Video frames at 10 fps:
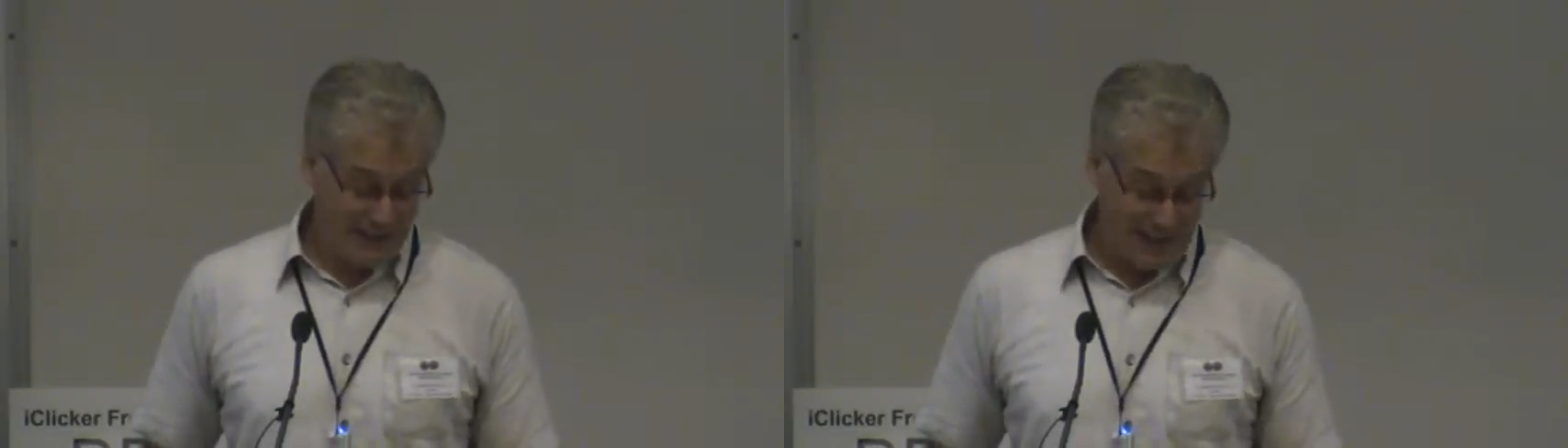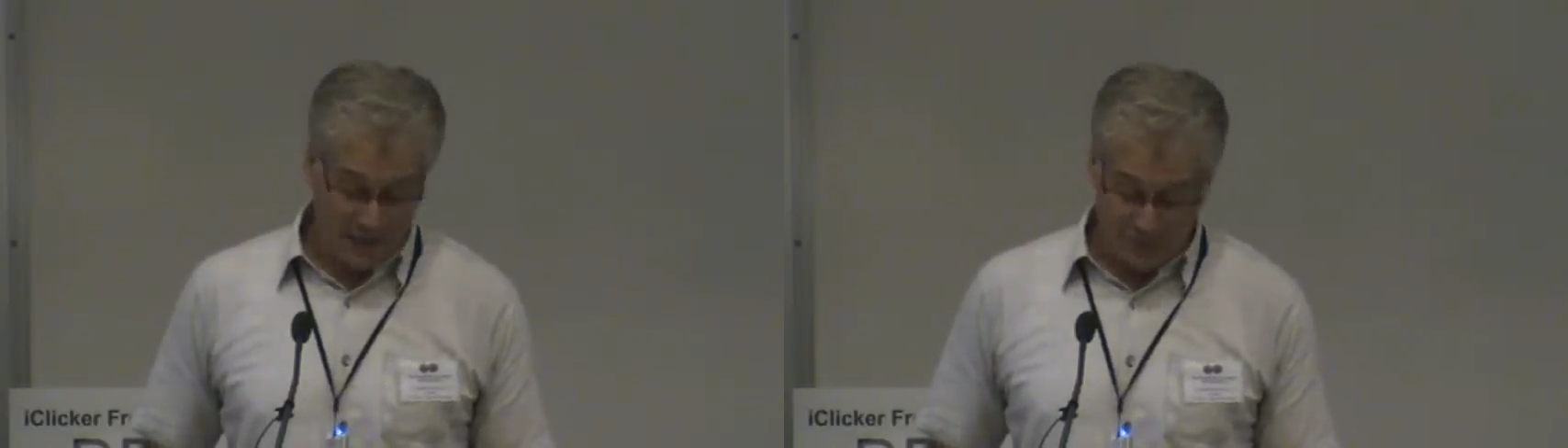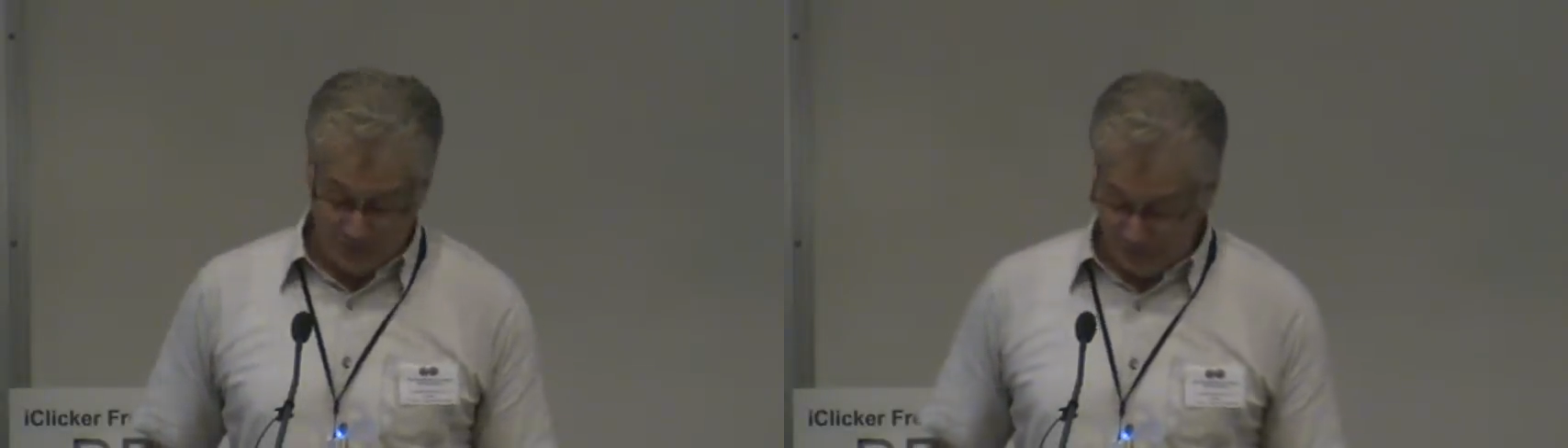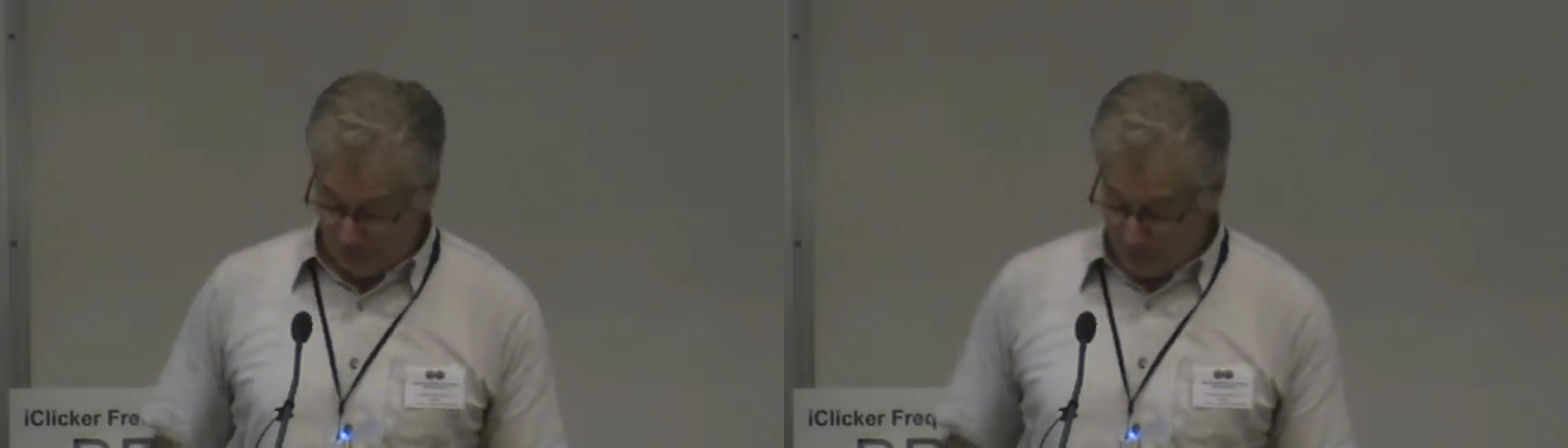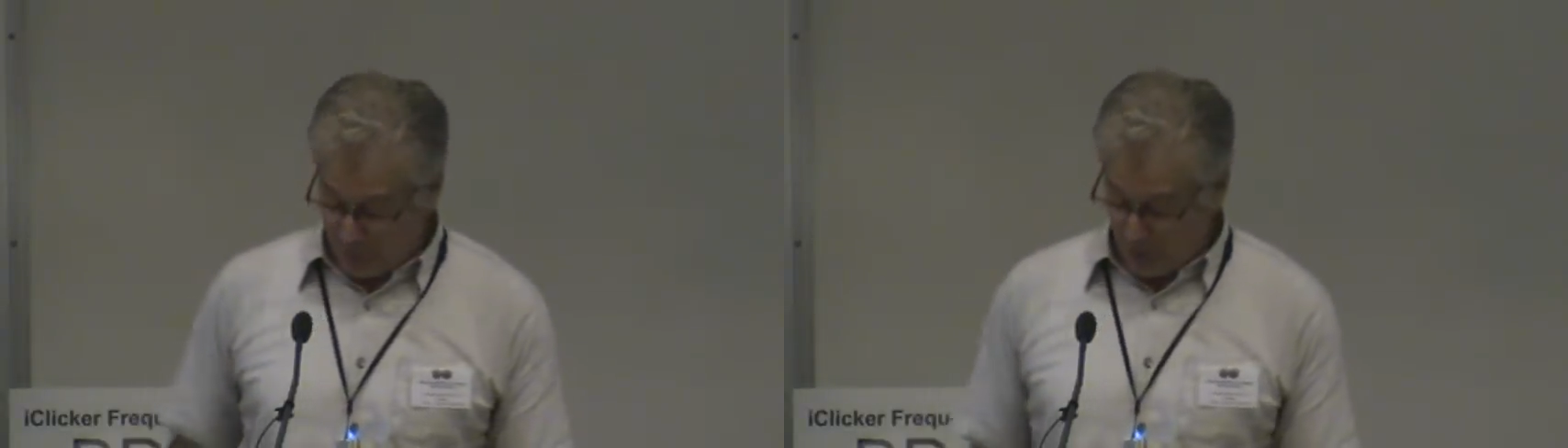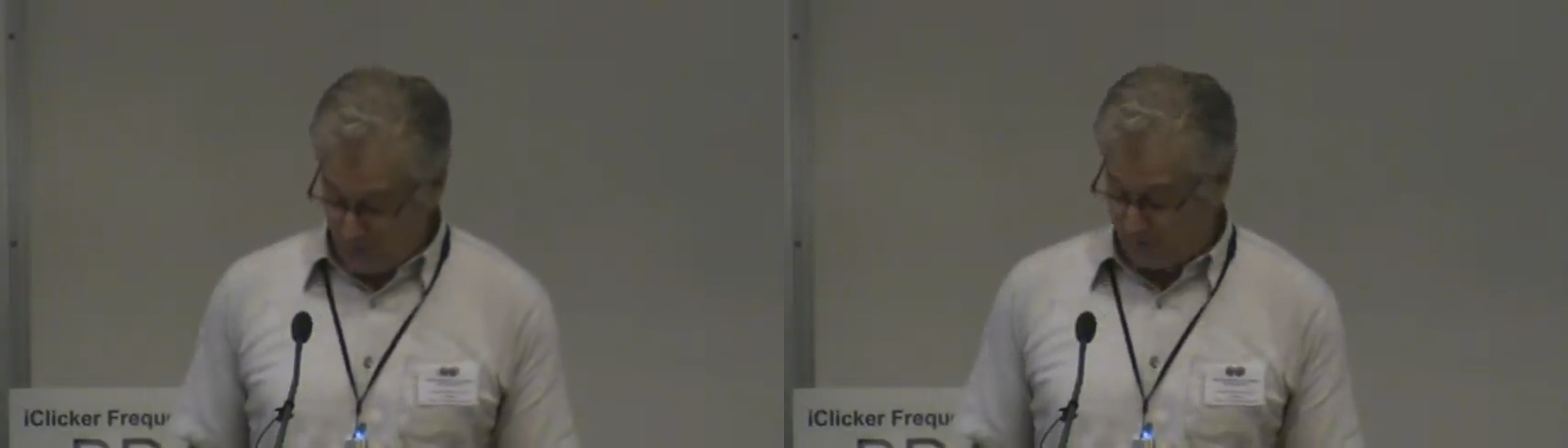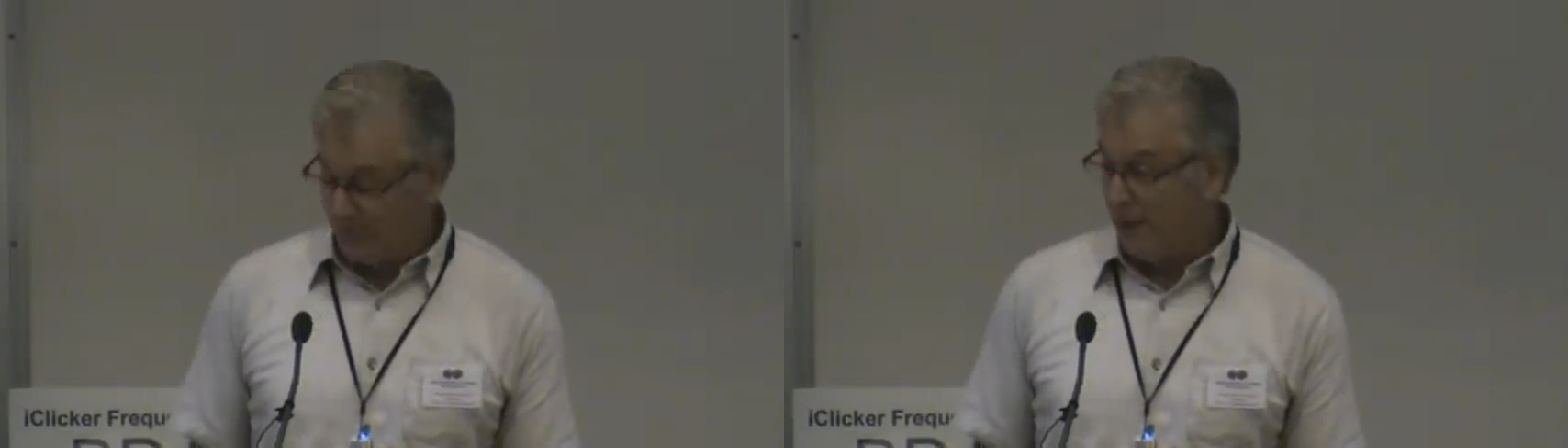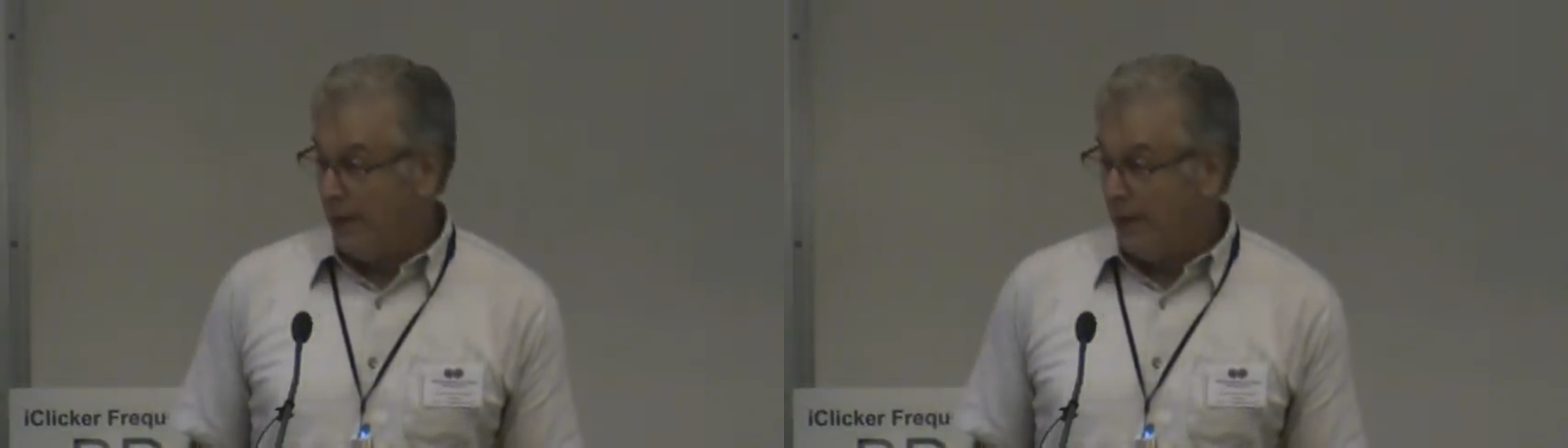can actually support.